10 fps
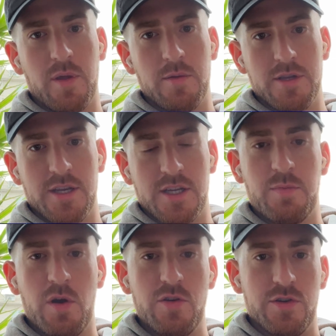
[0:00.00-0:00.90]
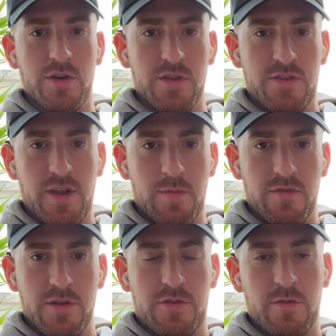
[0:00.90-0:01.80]
be able to get exposure to these type
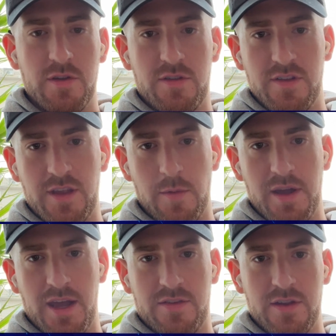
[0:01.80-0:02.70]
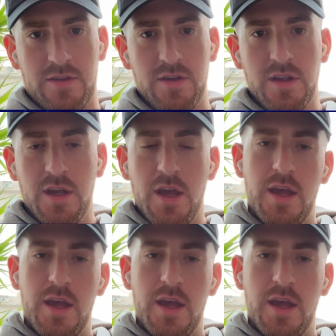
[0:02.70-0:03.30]
of instruments, these type of assets.